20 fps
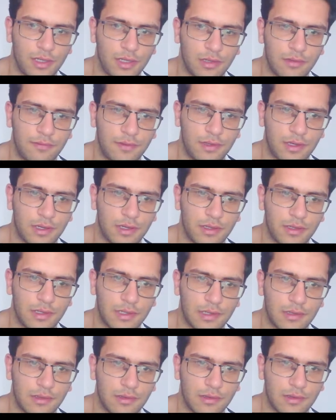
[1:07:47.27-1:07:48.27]
I think
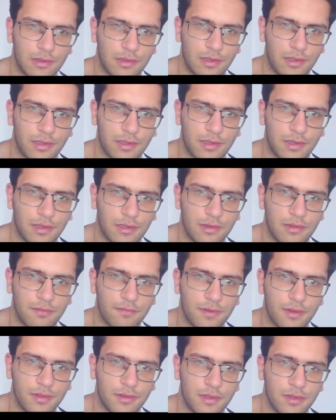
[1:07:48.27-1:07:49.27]
I can
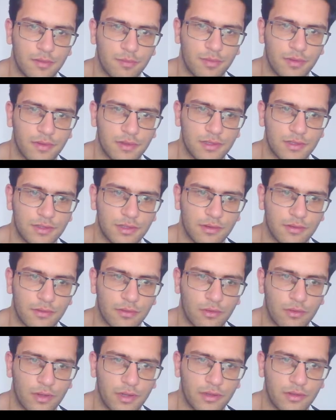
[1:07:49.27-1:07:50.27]
defend this position,
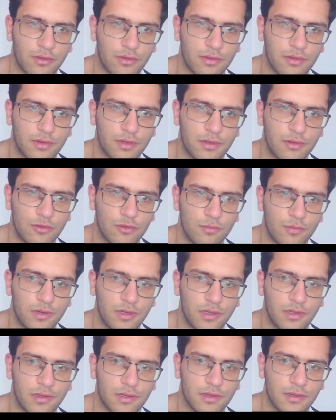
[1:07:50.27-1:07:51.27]
so I don't need to
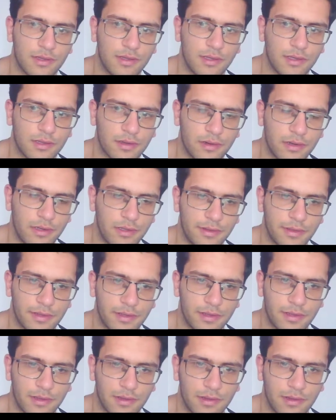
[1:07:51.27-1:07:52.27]
bring the king, right?